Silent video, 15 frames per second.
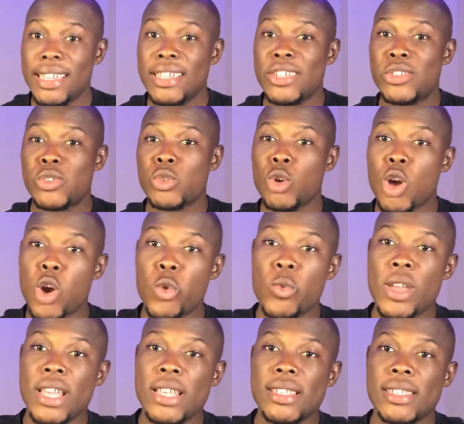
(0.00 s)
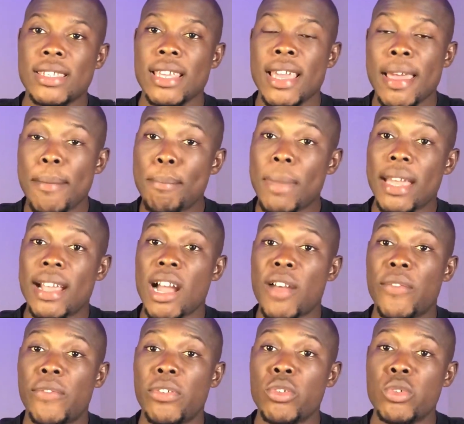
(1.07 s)
is to always make her
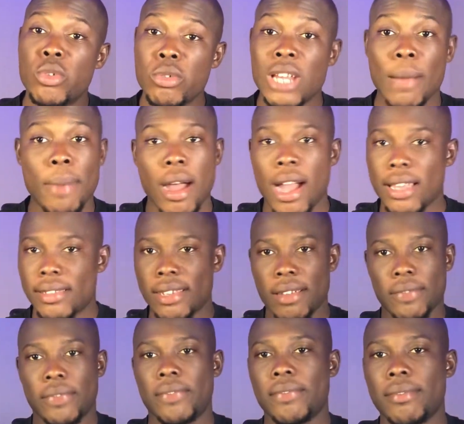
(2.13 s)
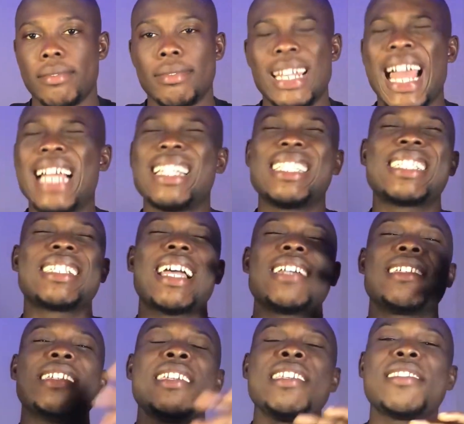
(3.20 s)
feel good about herself. Like, this is like
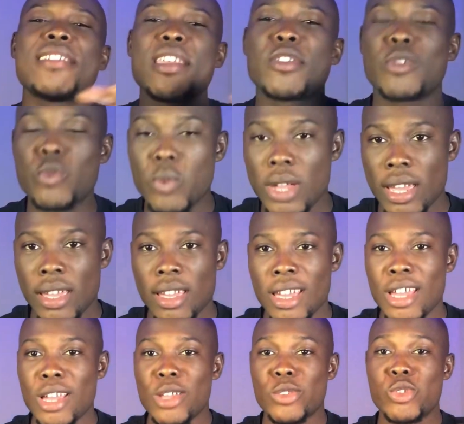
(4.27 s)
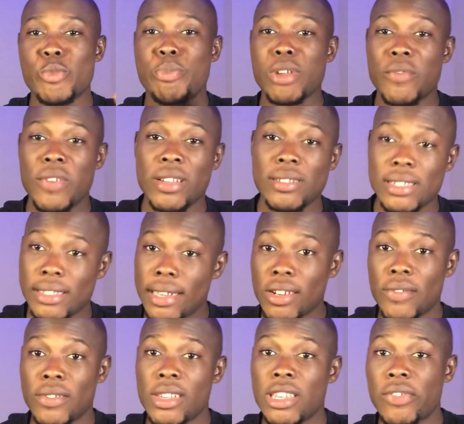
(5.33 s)
the easiest way to prevent this kind
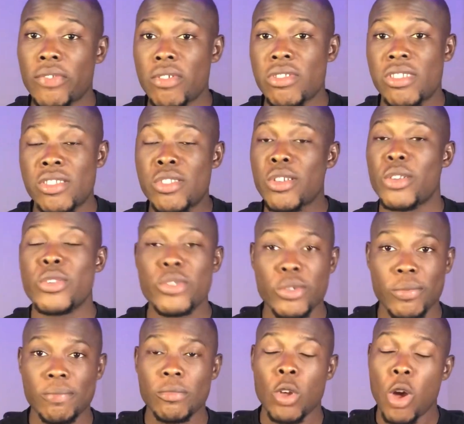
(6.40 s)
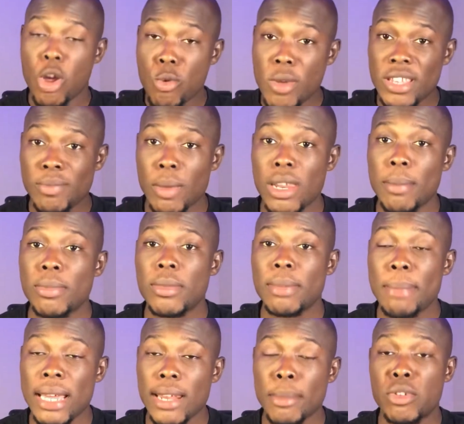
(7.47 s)
of girls from cheating on you. Always
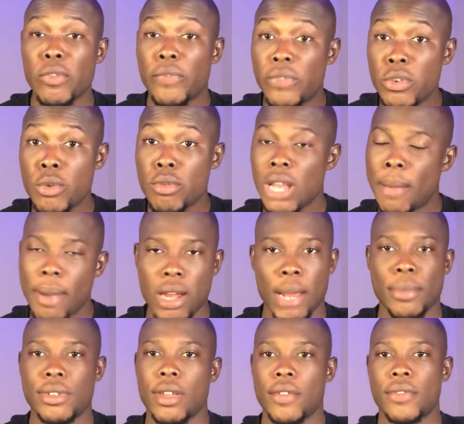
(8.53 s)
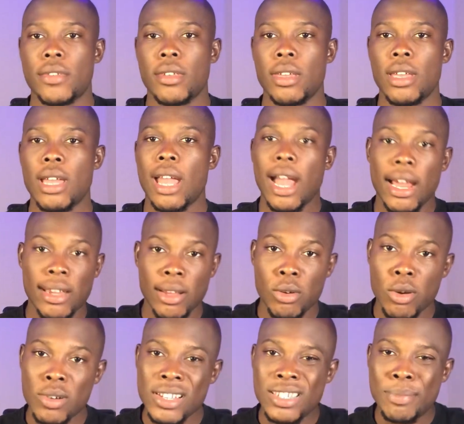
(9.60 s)
make them to feel good about themselves. And they'll
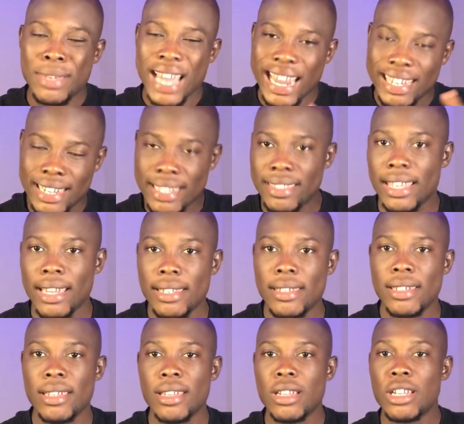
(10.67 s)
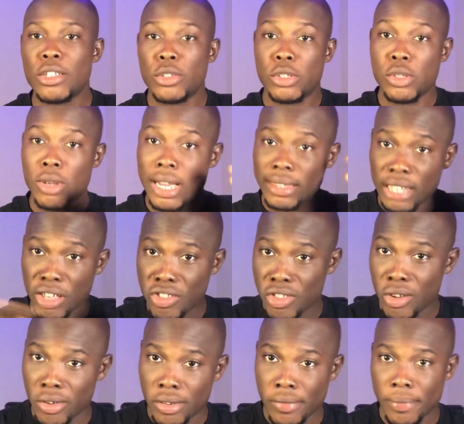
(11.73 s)
always be addicted to your
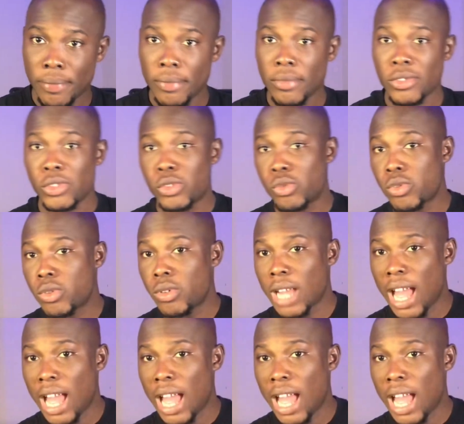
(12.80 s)
attention, to